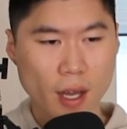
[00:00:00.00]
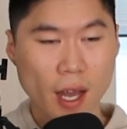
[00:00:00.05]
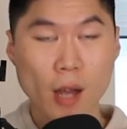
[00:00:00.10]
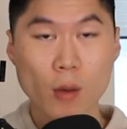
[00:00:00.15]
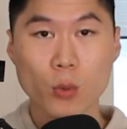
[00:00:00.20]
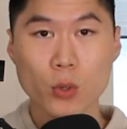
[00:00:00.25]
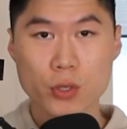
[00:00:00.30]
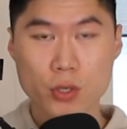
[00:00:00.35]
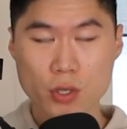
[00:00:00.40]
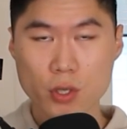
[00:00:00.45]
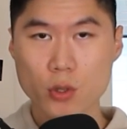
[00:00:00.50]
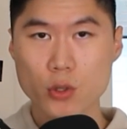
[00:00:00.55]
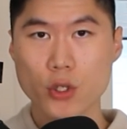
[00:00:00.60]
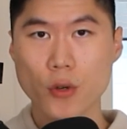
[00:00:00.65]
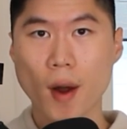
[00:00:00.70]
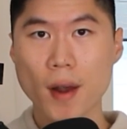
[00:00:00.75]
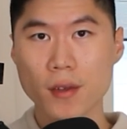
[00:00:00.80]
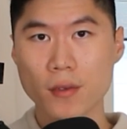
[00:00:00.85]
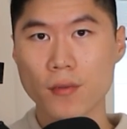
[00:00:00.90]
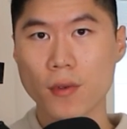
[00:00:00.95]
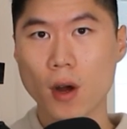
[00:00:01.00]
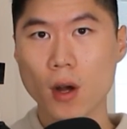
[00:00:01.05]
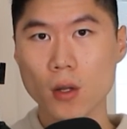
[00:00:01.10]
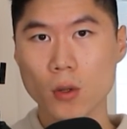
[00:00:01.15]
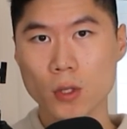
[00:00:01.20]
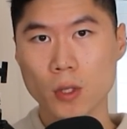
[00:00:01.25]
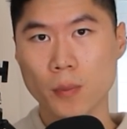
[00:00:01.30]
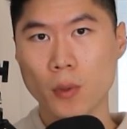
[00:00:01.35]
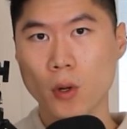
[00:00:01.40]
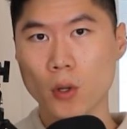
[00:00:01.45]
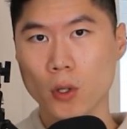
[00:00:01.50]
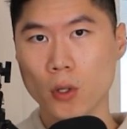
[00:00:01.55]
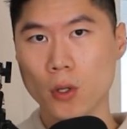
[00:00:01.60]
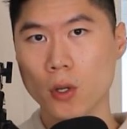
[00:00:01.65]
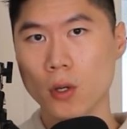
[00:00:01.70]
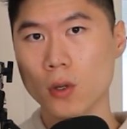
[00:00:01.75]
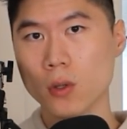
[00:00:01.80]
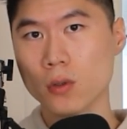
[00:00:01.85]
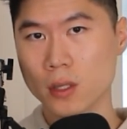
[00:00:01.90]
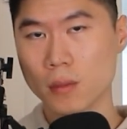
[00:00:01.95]
I would still try to follow the
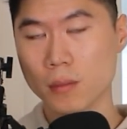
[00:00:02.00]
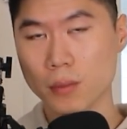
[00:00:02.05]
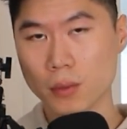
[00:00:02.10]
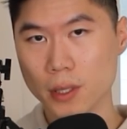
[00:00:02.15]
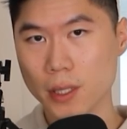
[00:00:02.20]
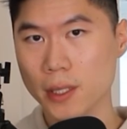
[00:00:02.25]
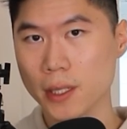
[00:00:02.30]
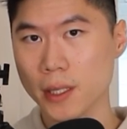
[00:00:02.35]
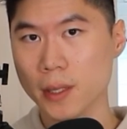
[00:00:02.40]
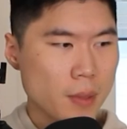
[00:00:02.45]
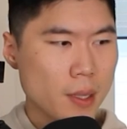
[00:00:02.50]
protocol completely,